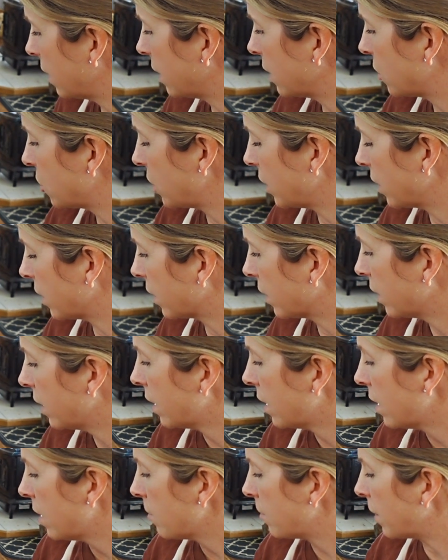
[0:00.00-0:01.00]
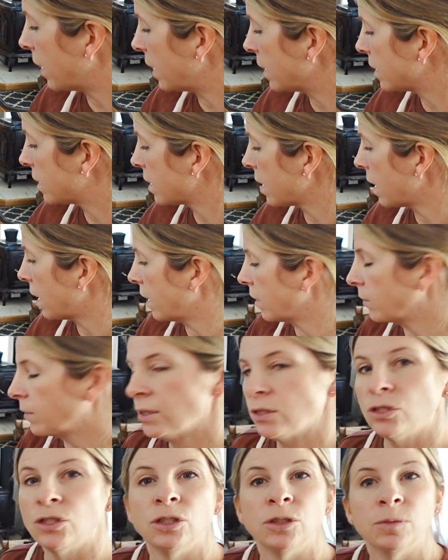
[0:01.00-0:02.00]
this year But I
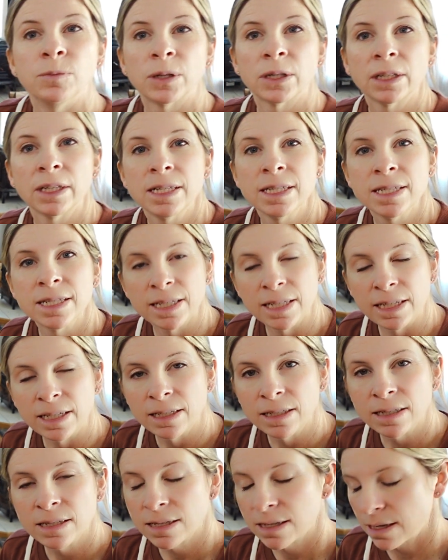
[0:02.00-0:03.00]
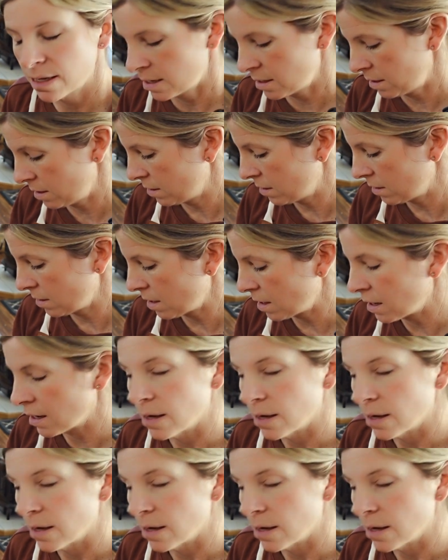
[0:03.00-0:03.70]
went to Berlin Seeds, and